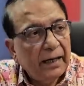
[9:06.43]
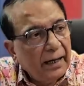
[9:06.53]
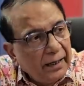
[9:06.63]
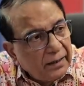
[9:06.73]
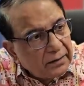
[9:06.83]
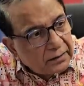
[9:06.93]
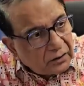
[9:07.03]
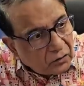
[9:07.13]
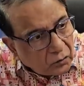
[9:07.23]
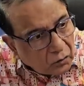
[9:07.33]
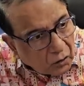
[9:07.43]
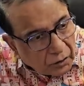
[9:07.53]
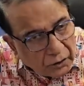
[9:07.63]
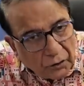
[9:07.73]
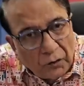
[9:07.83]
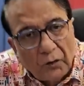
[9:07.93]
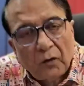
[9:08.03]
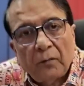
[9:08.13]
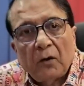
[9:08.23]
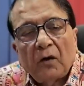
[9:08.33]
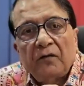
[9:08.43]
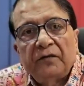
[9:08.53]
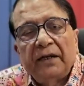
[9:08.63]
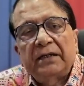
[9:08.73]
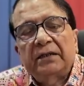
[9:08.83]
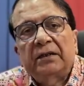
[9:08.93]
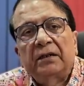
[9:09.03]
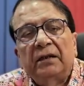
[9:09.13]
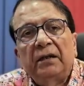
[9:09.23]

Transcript: It is the continuum of this